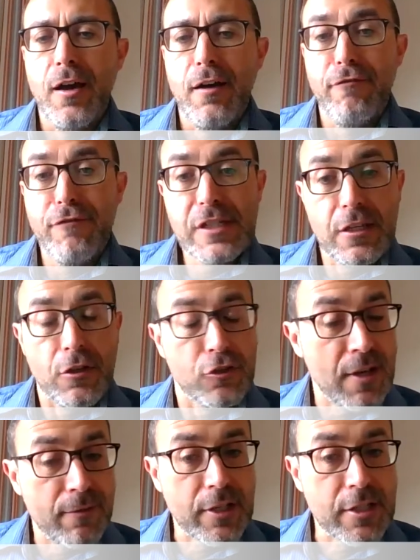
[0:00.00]
physical
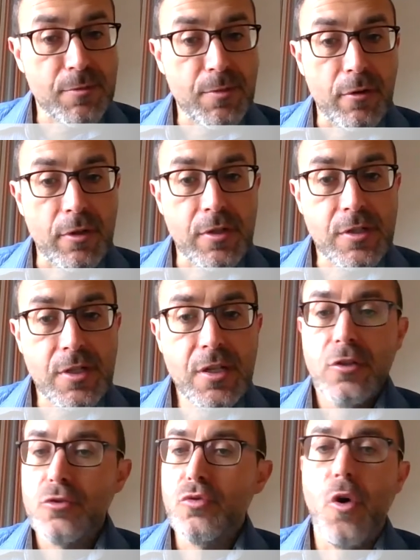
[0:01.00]
travel
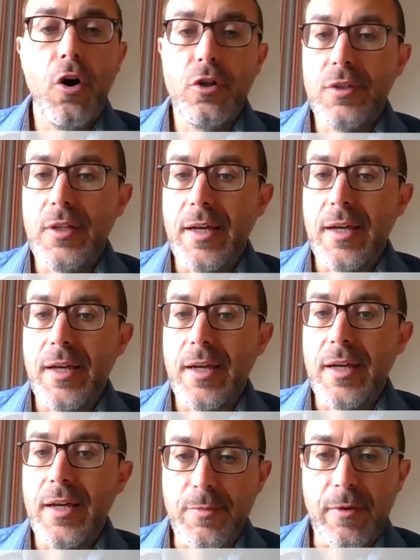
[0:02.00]
experiences to online travel
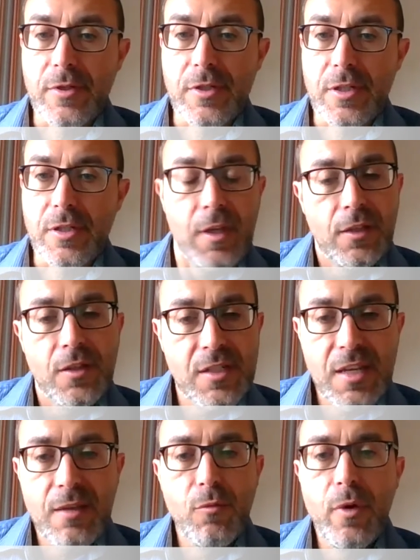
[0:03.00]
experiences in the
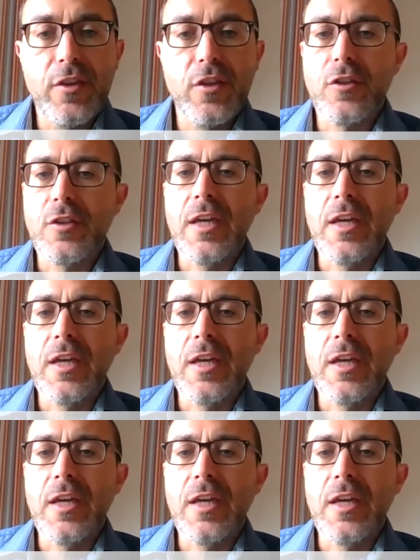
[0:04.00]
same way that,